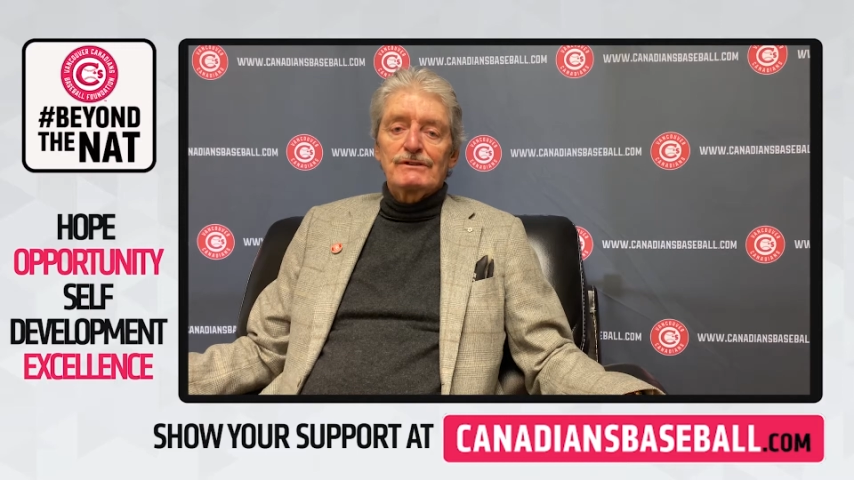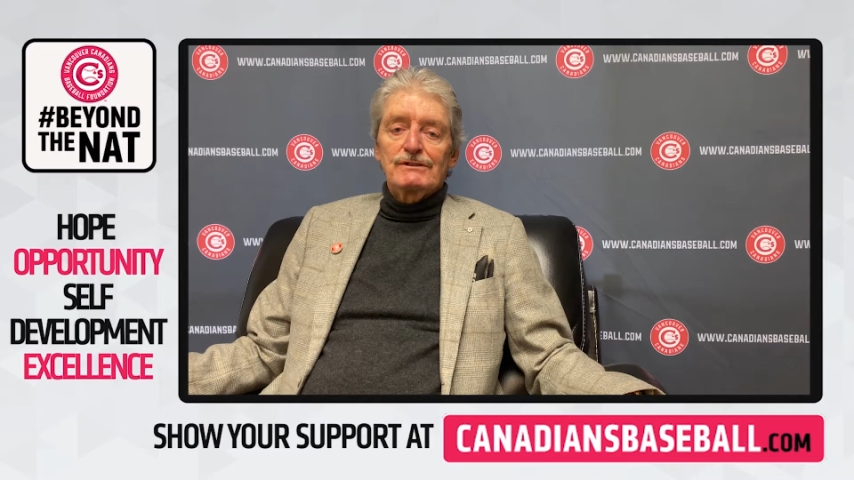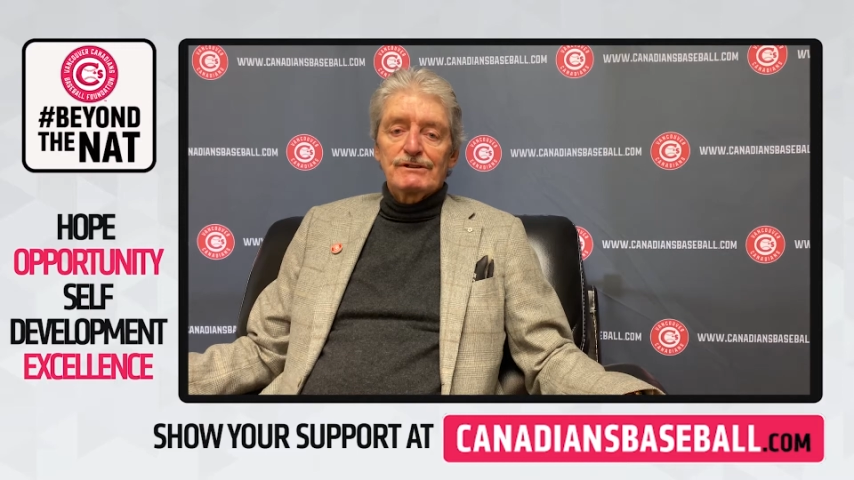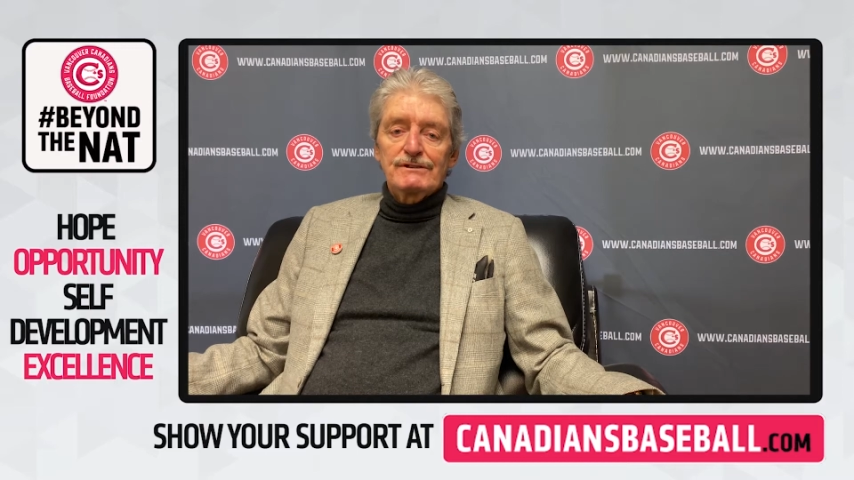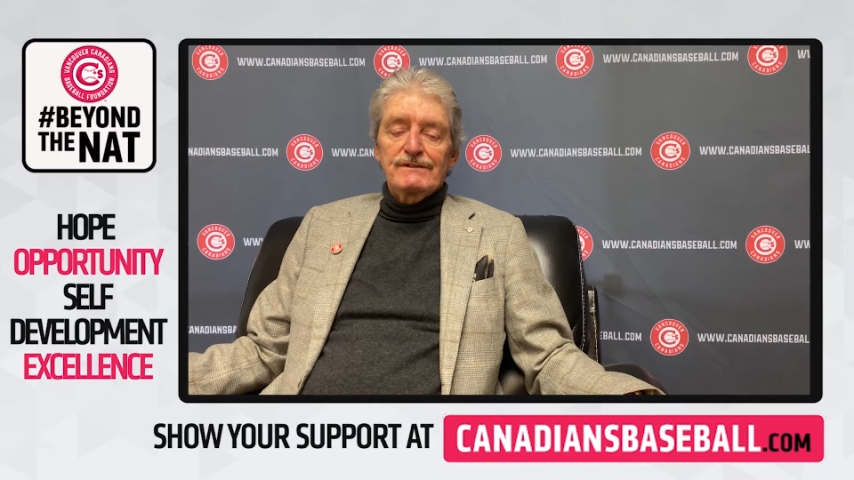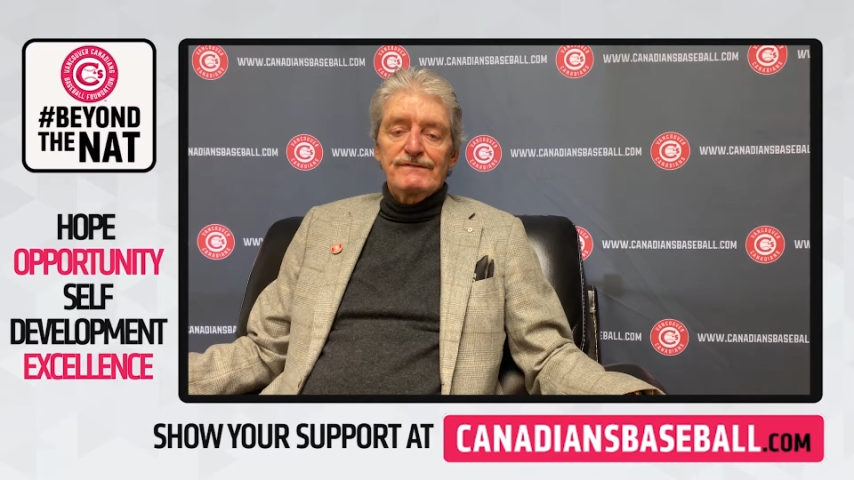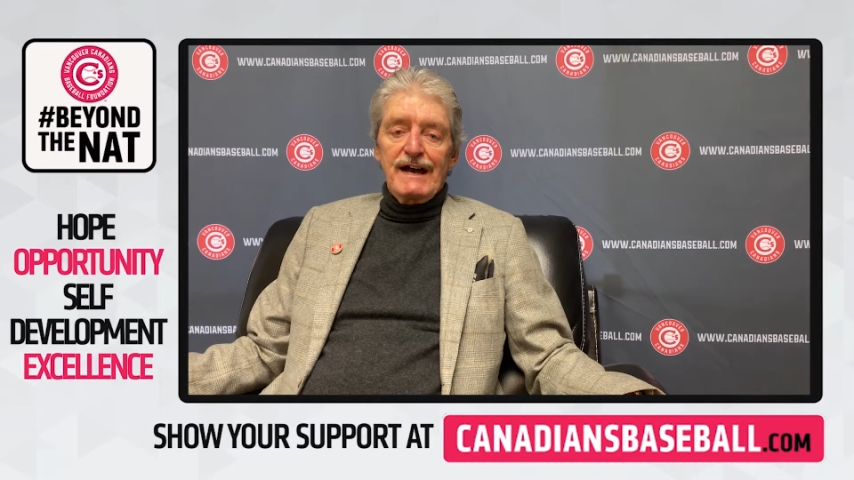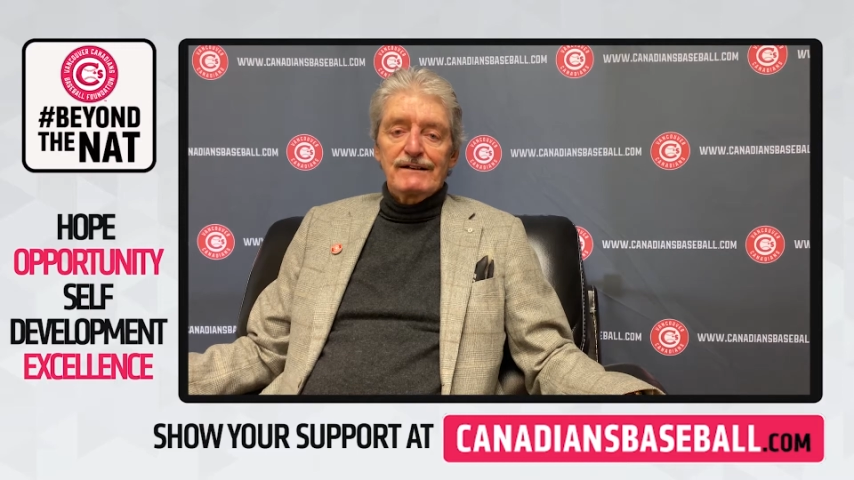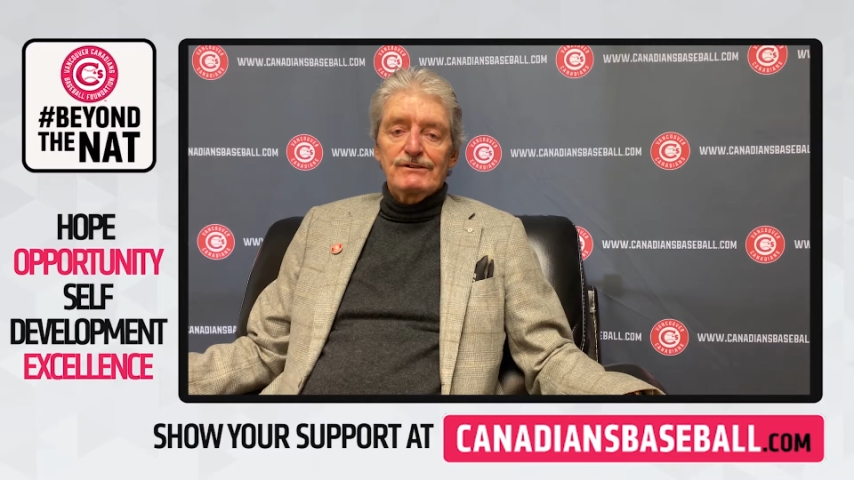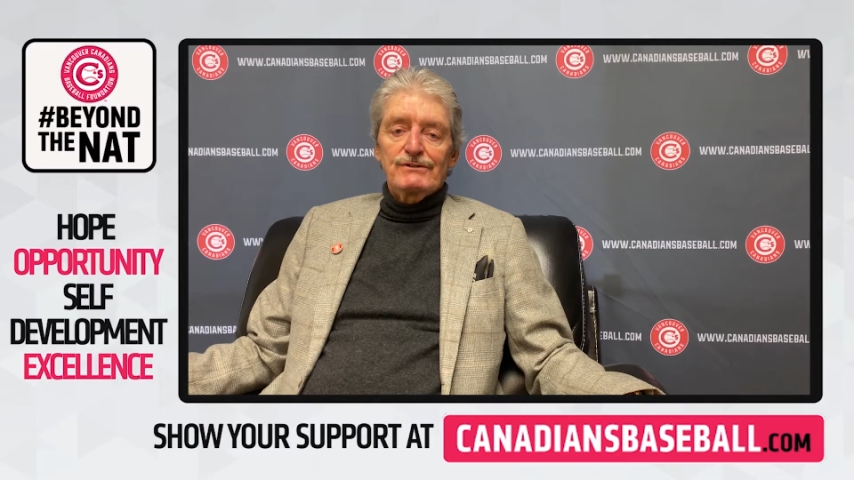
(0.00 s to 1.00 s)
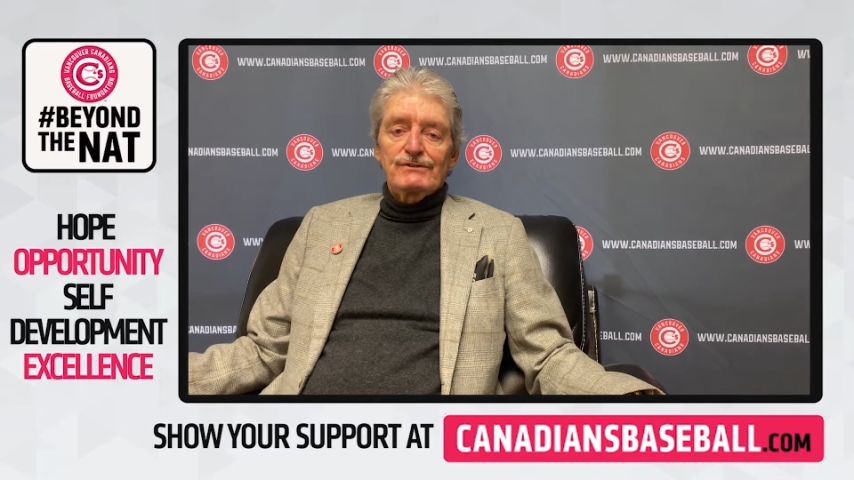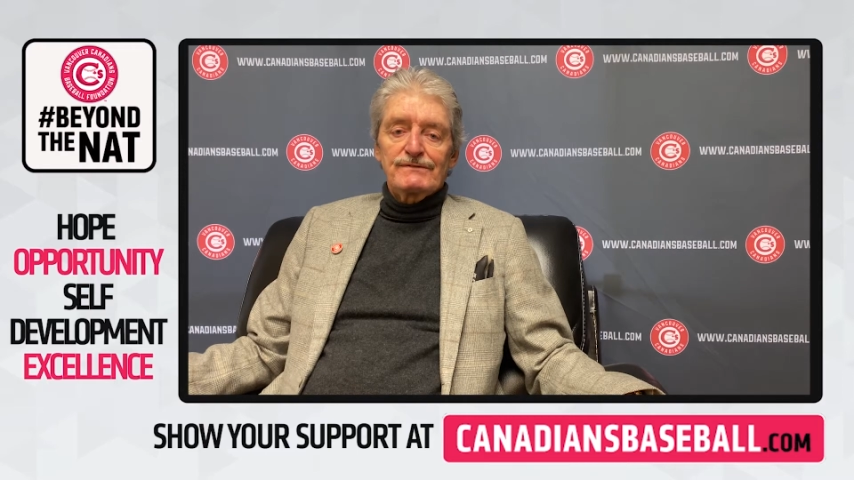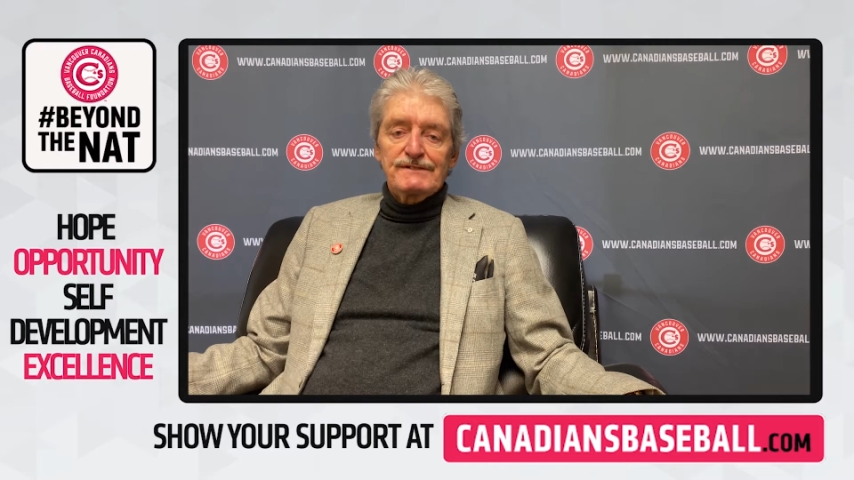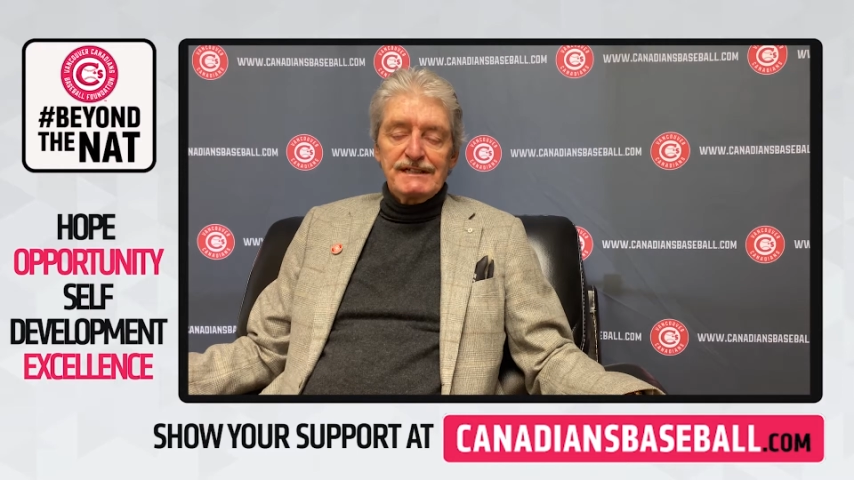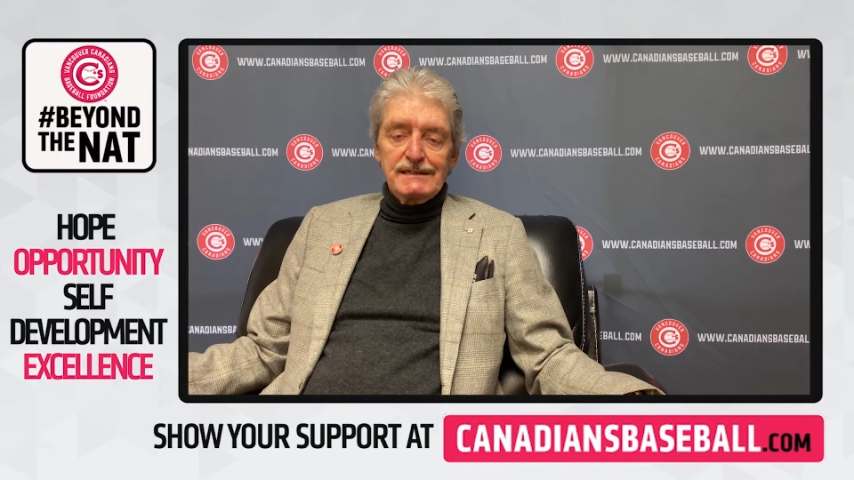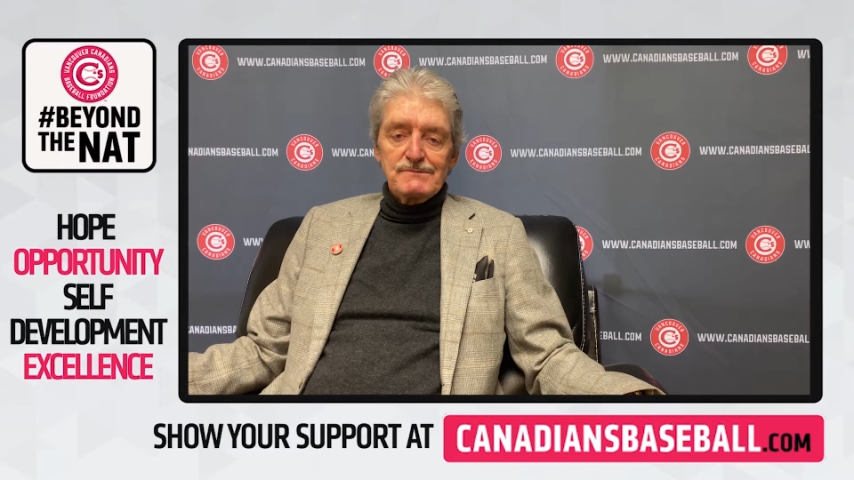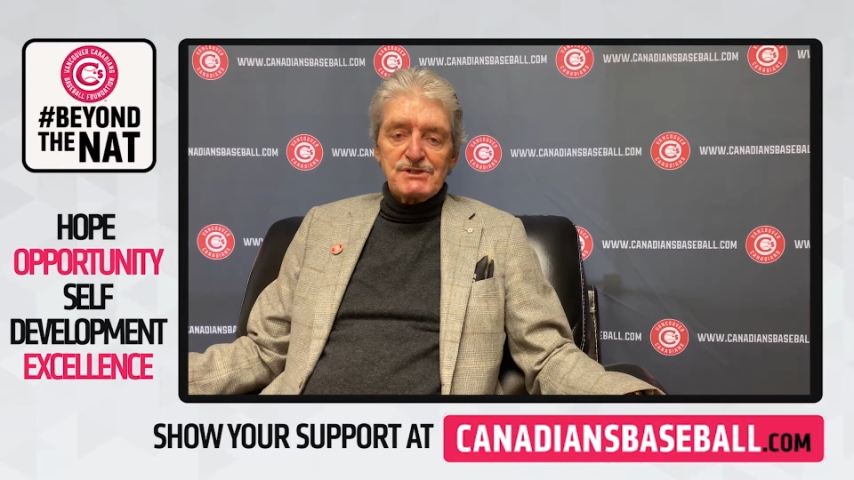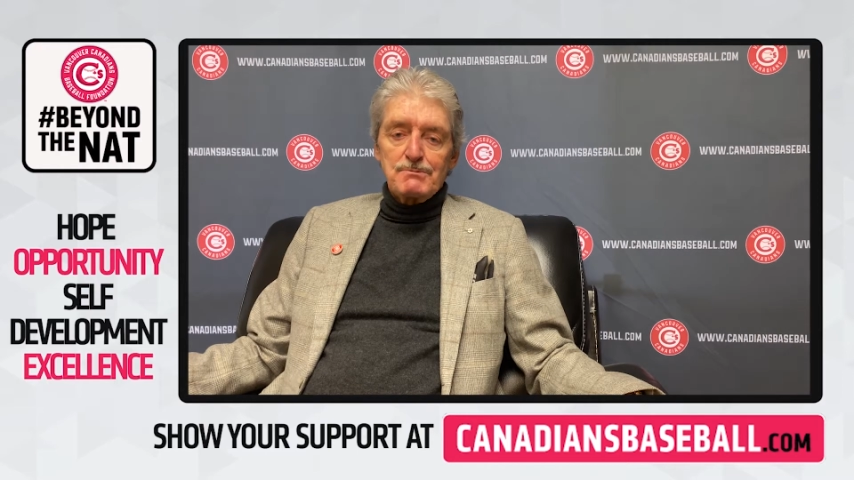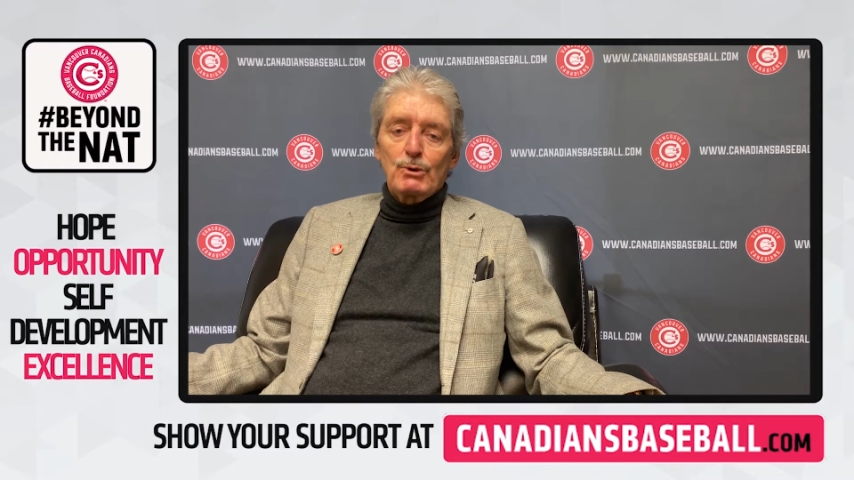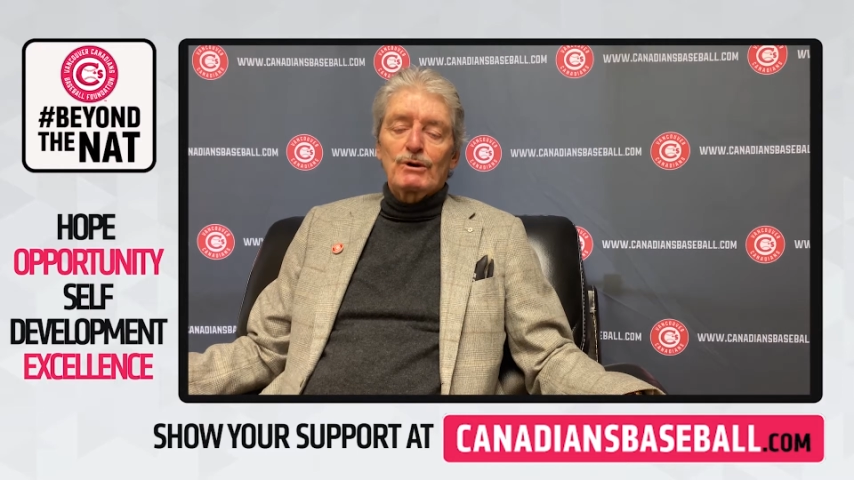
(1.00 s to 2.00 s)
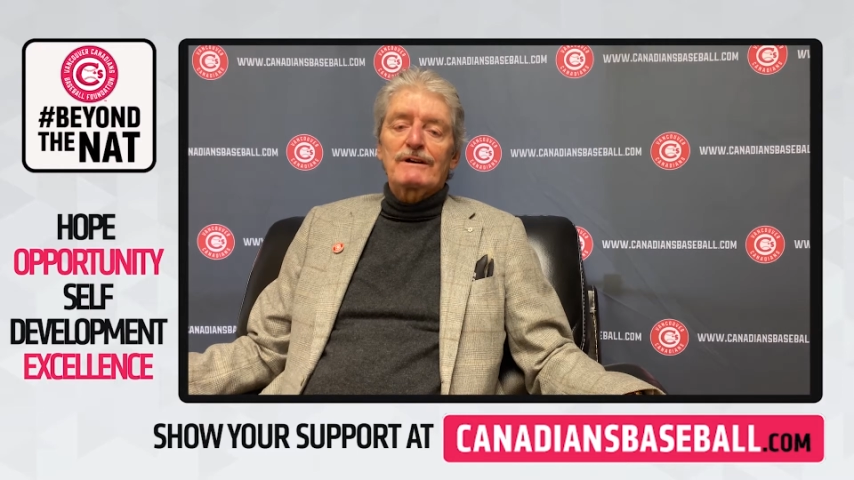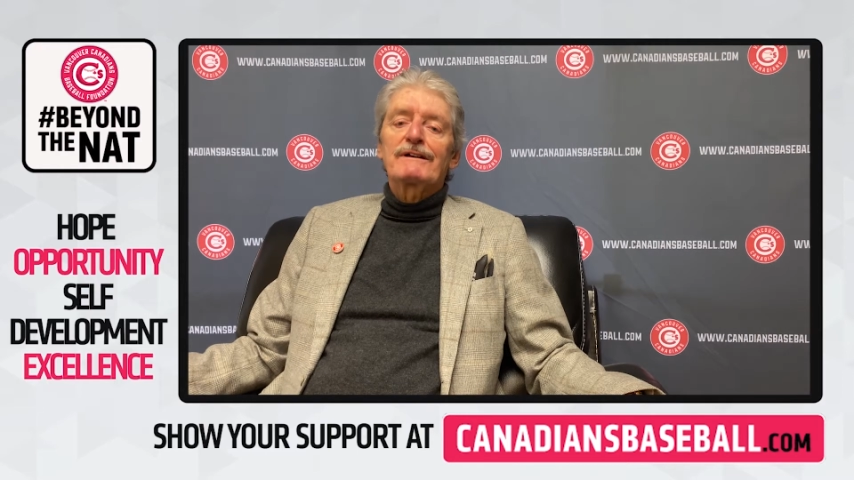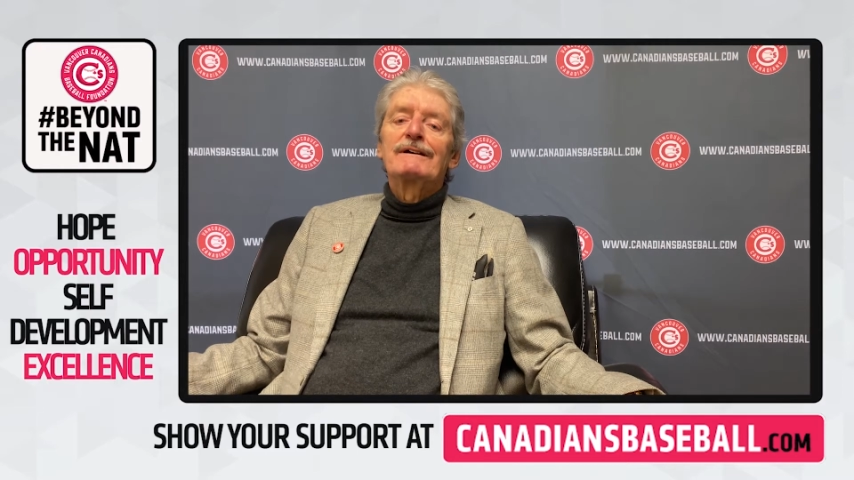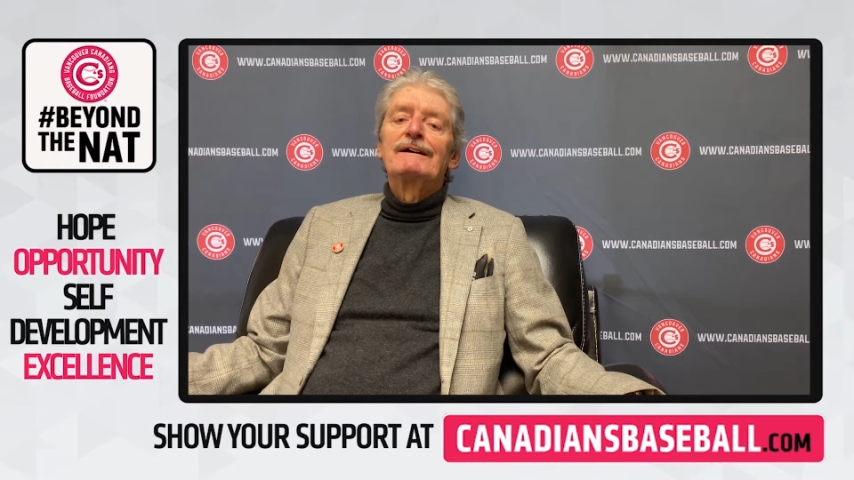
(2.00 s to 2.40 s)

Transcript: learn the values of team sport.